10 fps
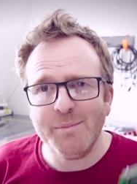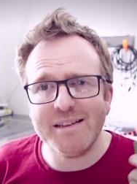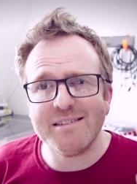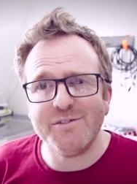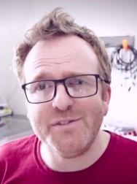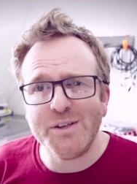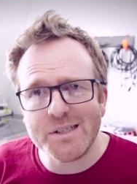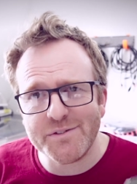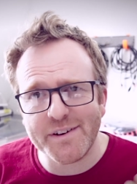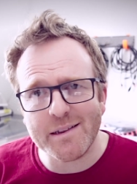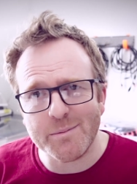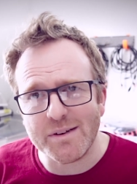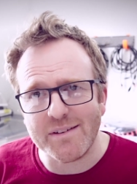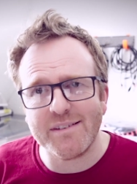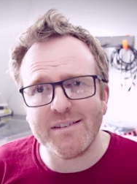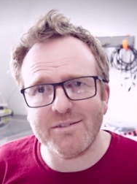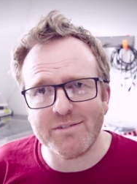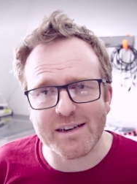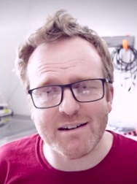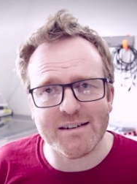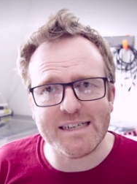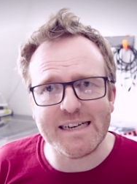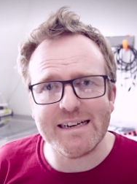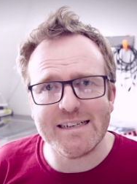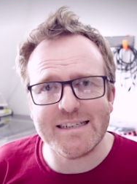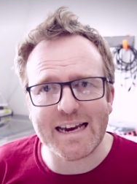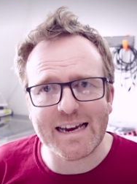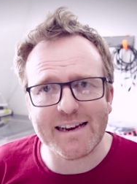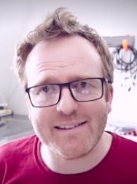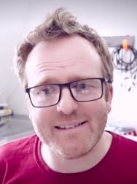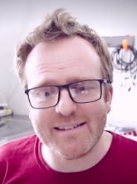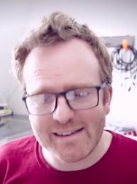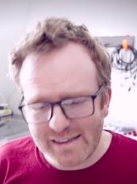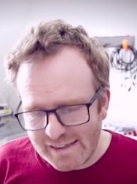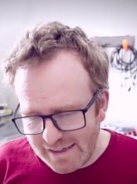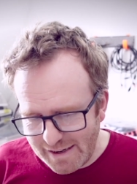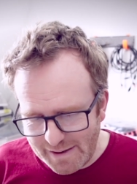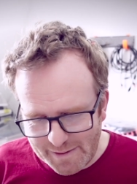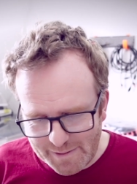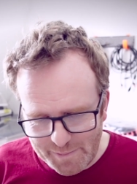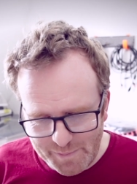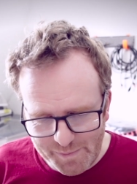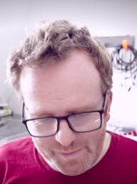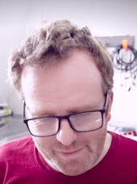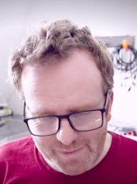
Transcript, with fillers: But there's a few developments regarding D A Cs um,